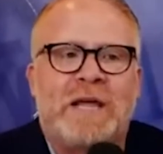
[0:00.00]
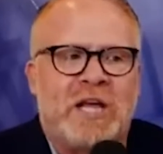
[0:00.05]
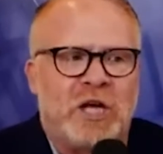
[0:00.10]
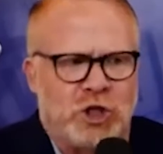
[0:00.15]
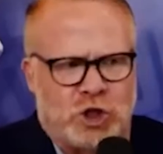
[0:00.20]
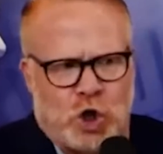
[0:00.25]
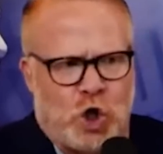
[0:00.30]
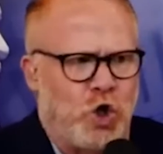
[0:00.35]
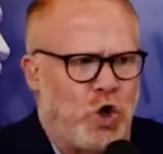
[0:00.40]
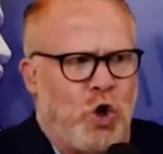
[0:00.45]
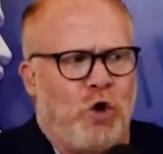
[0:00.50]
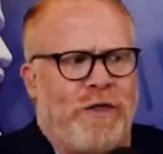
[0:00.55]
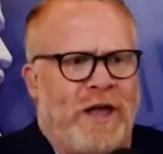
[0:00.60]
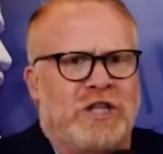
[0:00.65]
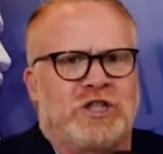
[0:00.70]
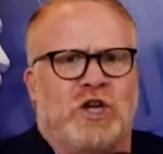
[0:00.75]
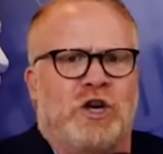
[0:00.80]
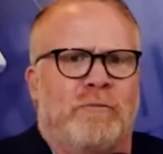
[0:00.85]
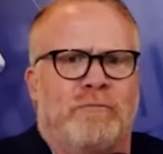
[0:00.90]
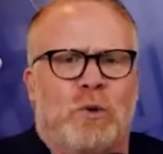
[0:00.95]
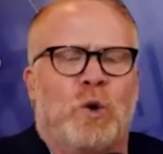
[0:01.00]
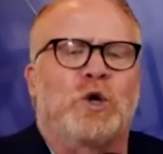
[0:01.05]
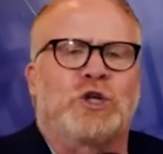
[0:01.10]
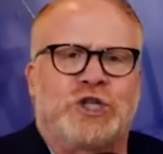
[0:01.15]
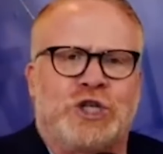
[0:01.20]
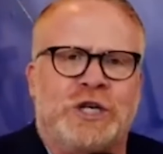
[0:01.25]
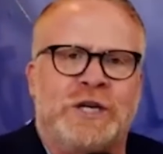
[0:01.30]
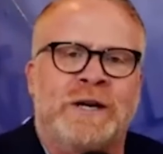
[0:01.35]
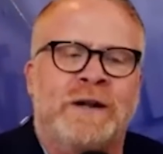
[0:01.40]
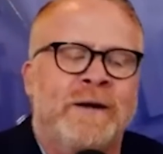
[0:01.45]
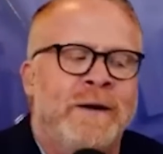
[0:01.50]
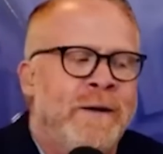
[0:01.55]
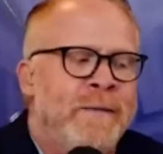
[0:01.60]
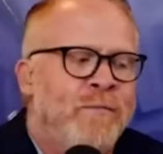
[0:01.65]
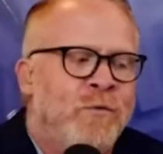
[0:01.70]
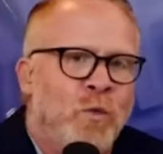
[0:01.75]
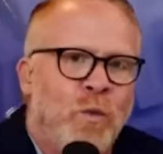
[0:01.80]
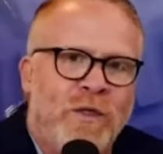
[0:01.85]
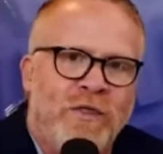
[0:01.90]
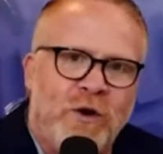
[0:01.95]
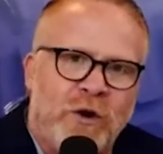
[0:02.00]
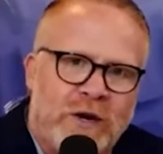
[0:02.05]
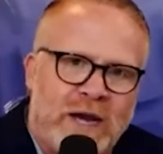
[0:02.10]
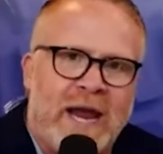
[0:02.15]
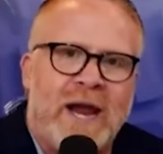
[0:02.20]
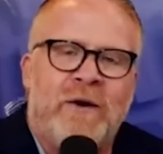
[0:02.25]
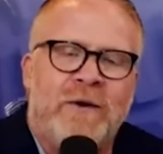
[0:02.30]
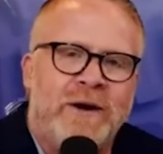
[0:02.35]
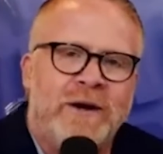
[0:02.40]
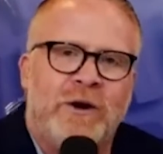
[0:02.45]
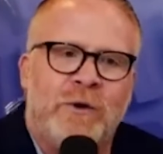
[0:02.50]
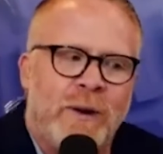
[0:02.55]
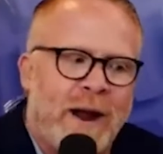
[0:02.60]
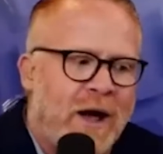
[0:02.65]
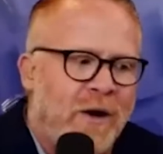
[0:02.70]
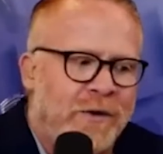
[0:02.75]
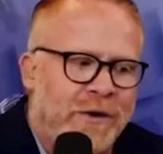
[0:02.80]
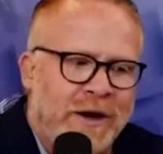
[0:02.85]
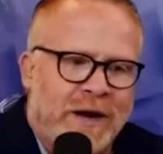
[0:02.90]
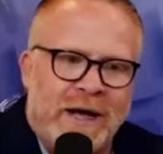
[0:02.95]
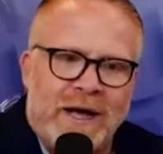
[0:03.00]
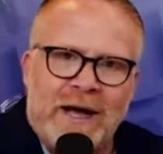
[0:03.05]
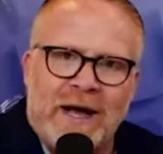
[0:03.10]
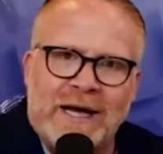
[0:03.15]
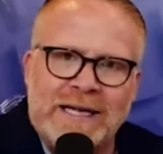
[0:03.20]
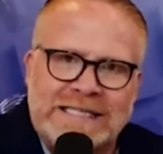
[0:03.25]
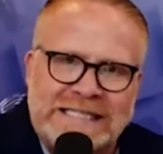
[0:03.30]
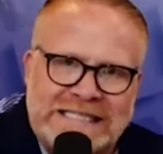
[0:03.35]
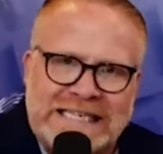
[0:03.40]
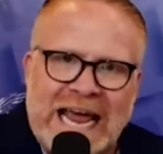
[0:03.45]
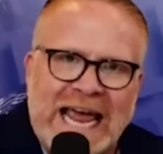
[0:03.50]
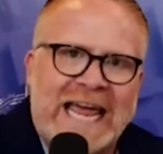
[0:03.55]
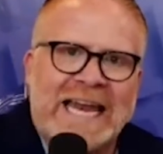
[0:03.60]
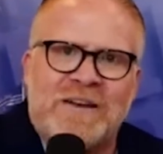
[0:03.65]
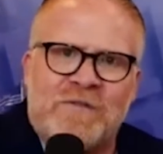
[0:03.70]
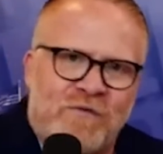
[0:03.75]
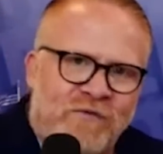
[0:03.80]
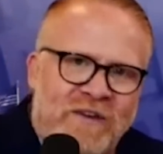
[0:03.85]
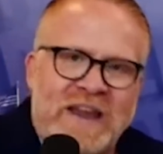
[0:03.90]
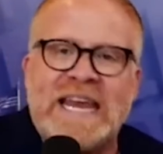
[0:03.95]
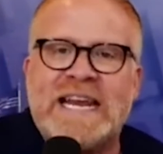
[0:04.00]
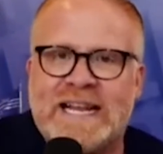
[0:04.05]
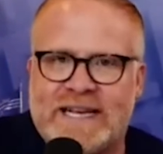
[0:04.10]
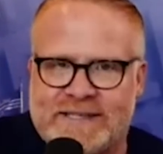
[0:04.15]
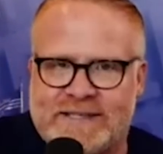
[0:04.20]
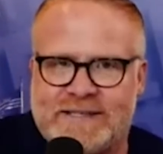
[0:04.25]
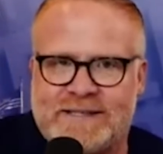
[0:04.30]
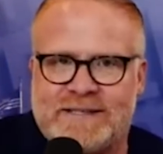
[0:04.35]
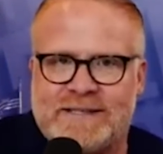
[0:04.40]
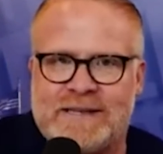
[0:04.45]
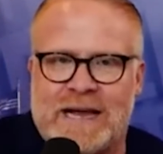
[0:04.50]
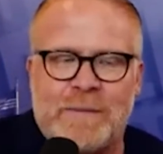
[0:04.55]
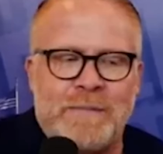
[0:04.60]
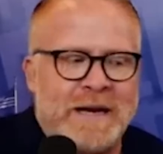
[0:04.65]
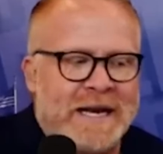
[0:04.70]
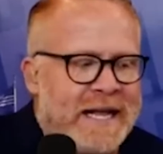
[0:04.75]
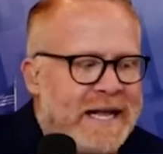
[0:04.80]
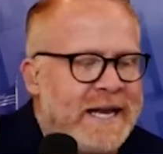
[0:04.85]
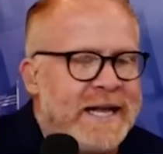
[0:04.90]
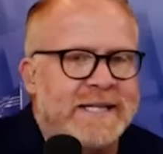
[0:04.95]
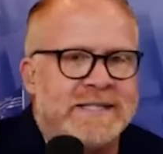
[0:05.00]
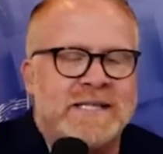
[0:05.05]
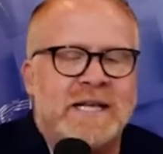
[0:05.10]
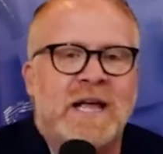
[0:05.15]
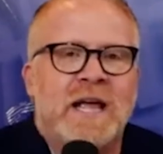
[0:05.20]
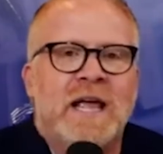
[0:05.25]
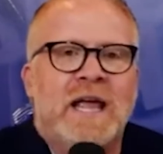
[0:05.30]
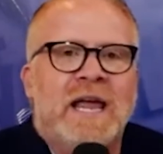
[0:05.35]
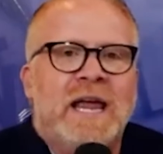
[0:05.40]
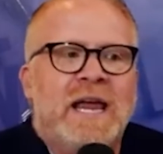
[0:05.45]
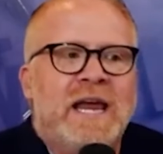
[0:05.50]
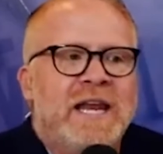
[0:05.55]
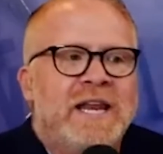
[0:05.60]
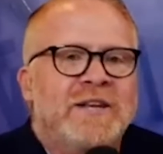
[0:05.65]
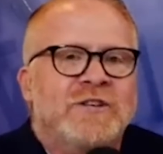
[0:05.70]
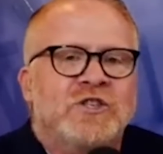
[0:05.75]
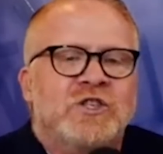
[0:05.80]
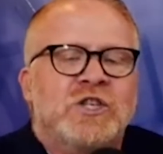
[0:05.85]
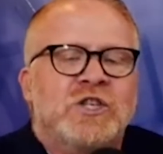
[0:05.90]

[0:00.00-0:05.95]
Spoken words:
oh no, that's an abortion, when they're carrying around a dead fetus. I mean, it is